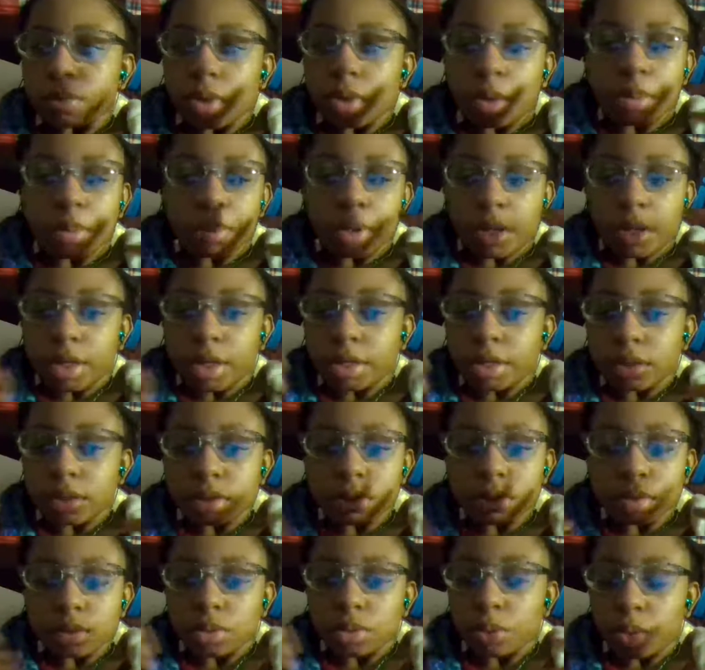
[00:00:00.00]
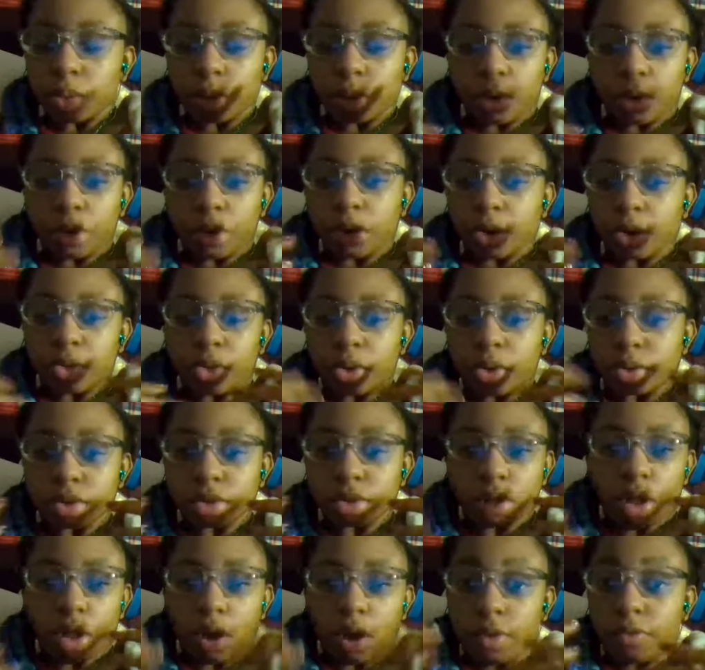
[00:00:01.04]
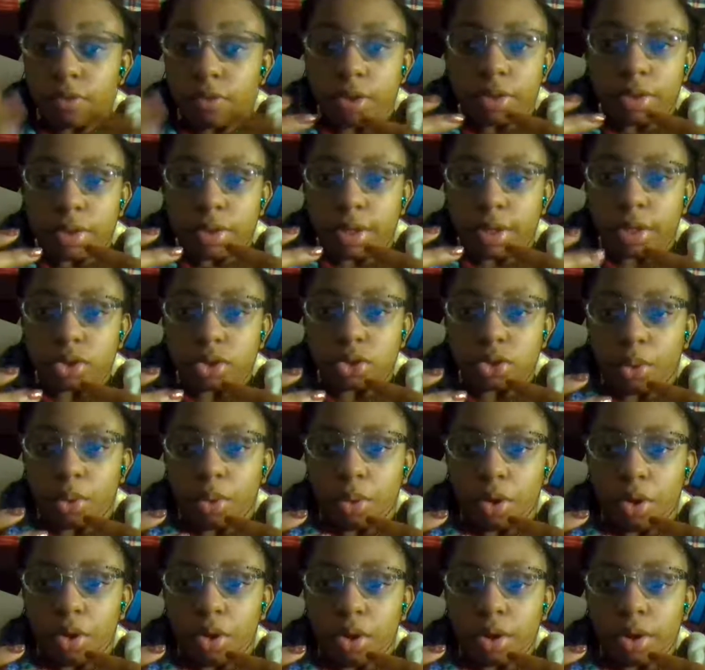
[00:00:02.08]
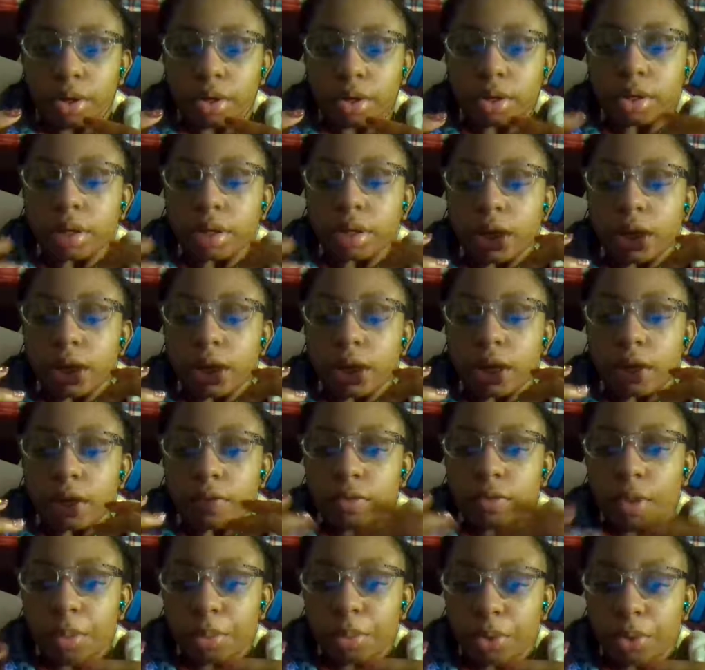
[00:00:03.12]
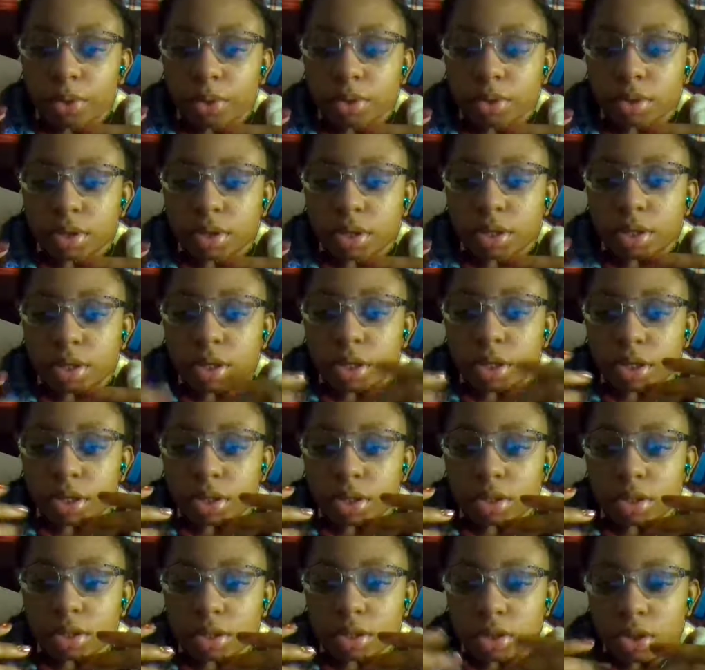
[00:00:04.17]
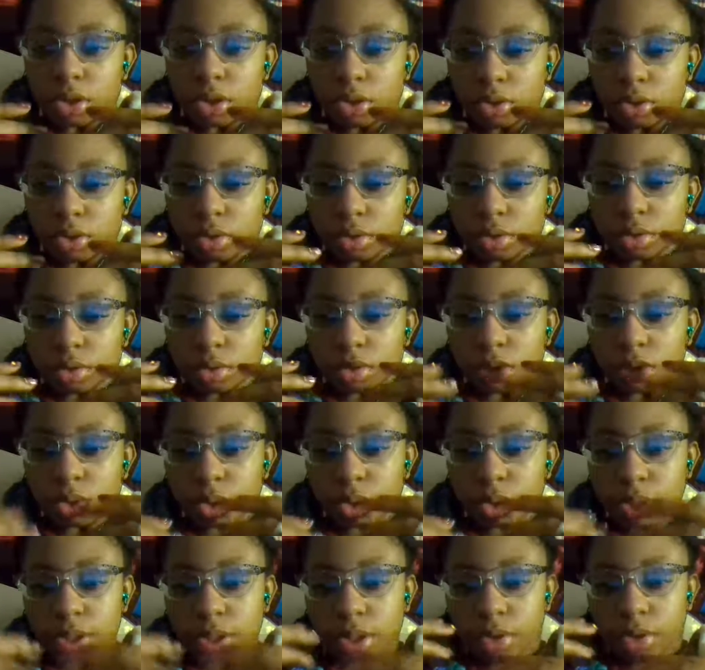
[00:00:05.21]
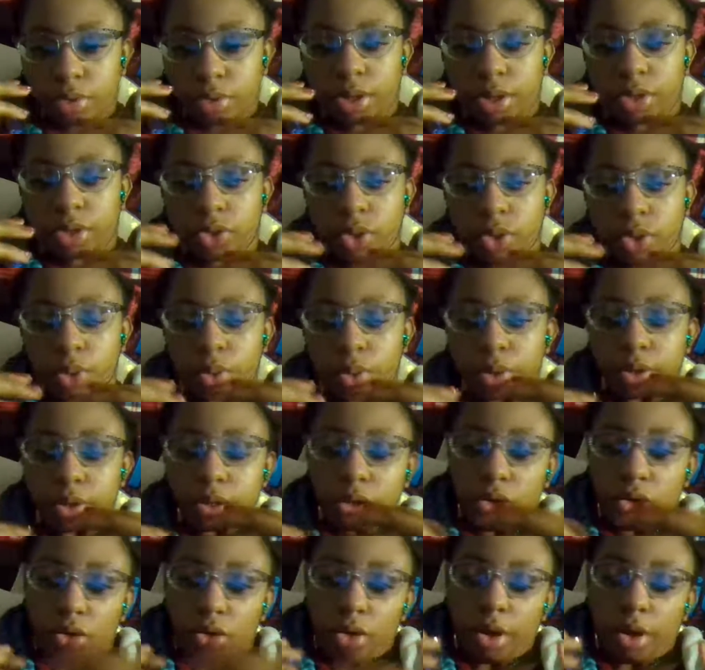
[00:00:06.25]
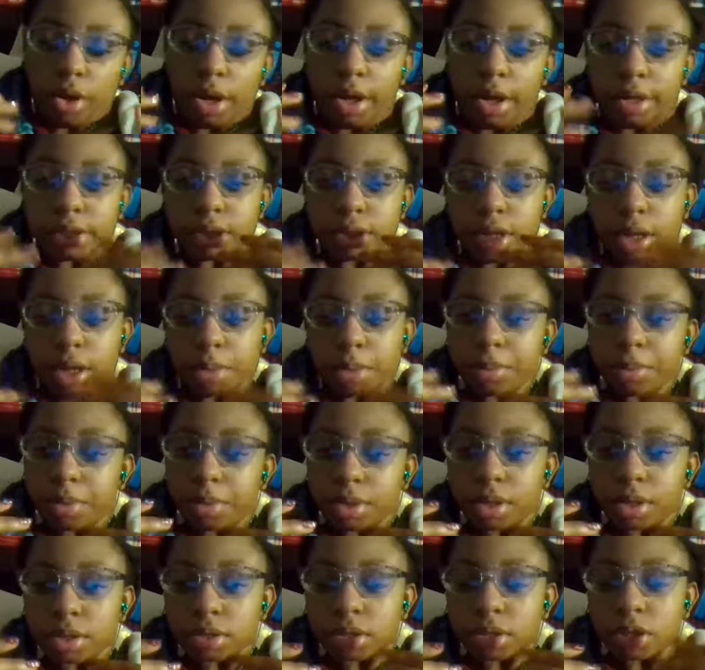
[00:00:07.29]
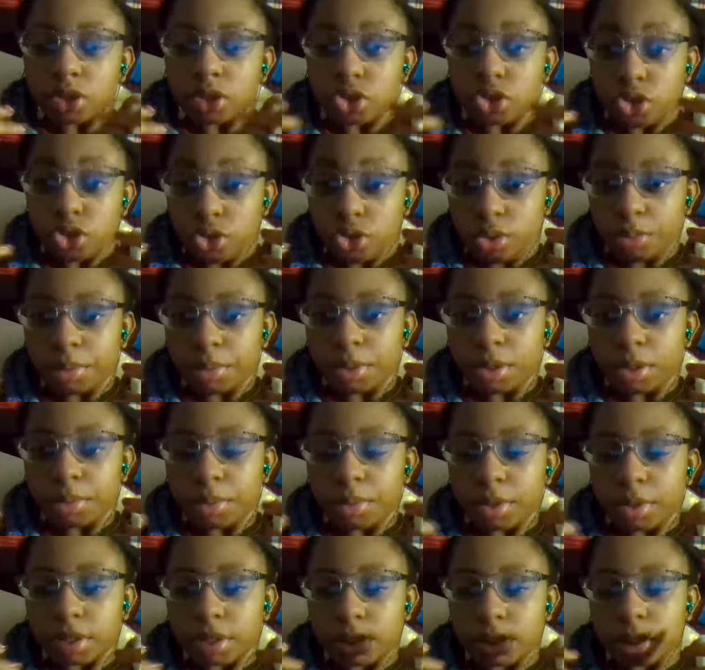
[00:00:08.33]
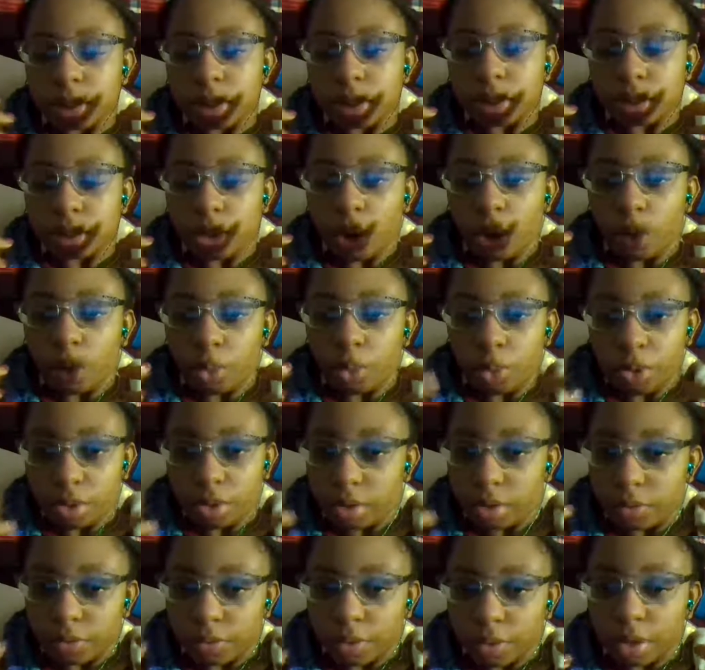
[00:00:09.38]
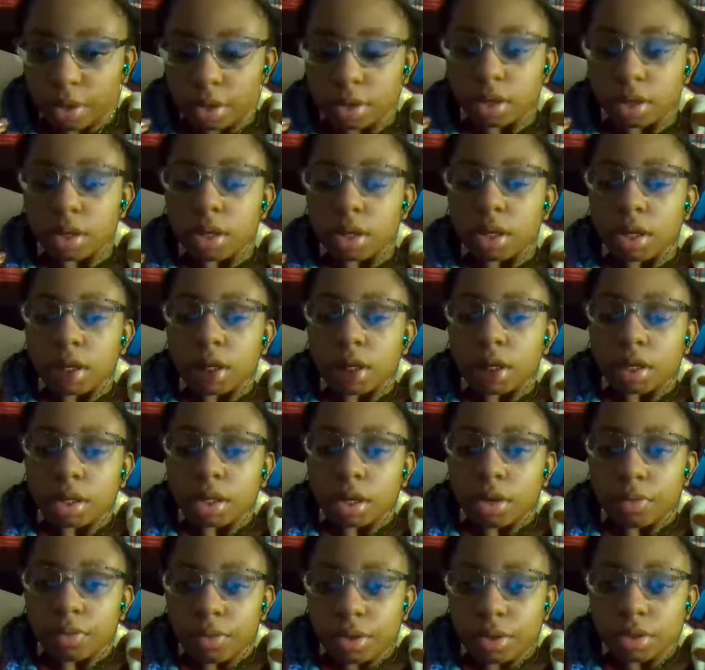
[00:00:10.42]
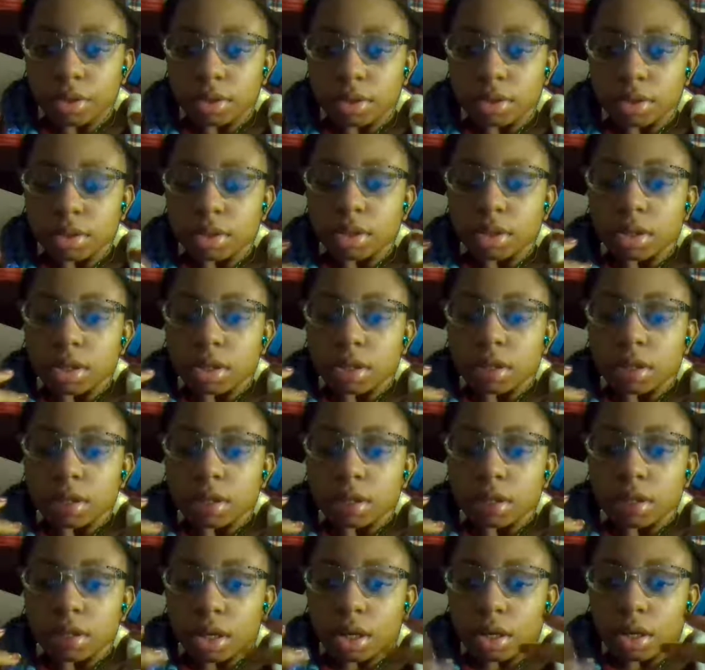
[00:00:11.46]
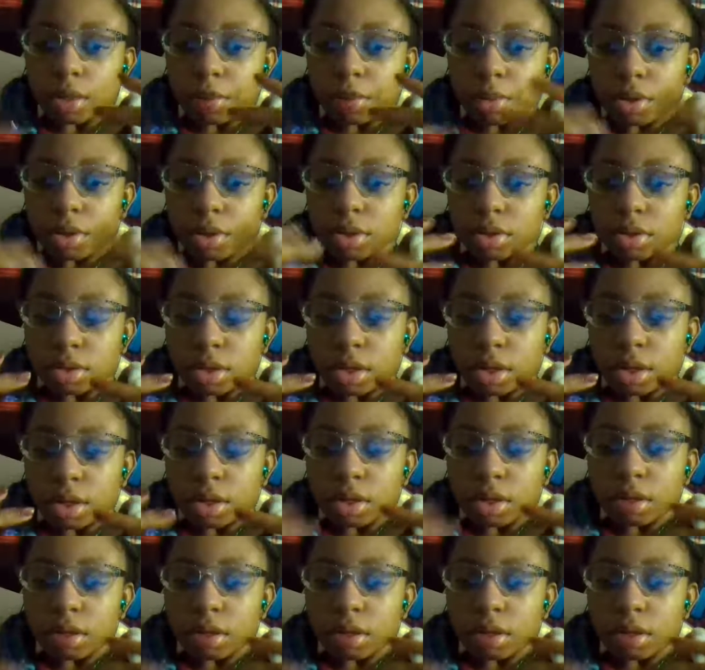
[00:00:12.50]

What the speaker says: a place where there's a lot of fun things going on, and if that person is still, you can tell that they're really not as happy as they should be because a really fun event, that could be a sign.